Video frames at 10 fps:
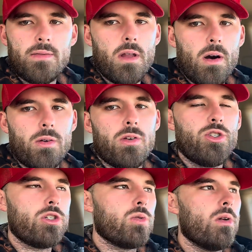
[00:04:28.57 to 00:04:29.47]
No, use
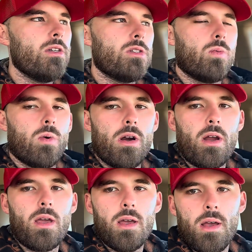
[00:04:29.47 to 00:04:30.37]
your 20s to
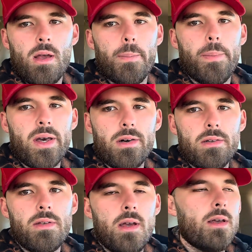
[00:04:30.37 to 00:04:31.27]
work,
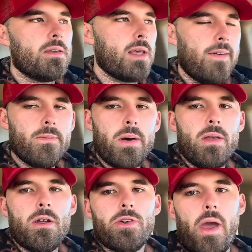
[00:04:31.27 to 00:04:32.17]
build, save
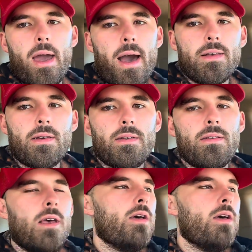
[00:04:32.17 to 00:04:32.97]
money, create assets,